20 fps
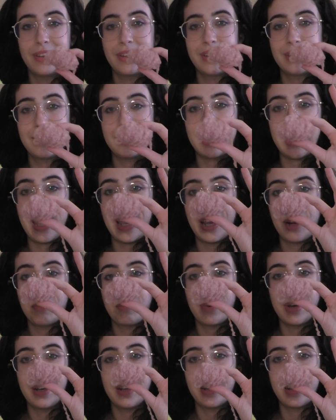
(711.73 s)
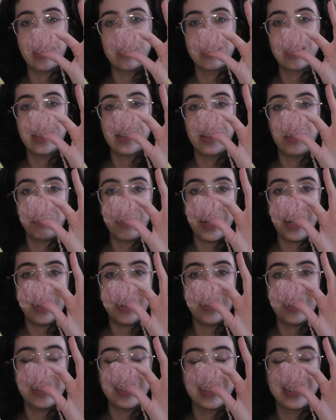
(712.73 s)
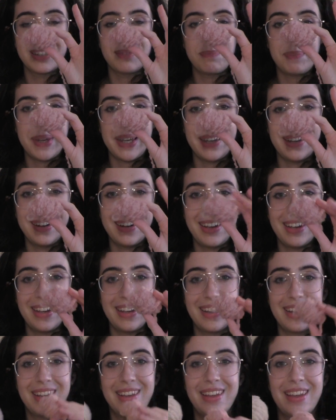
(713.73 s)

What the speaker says: skein, but here's a little bit. This is peony.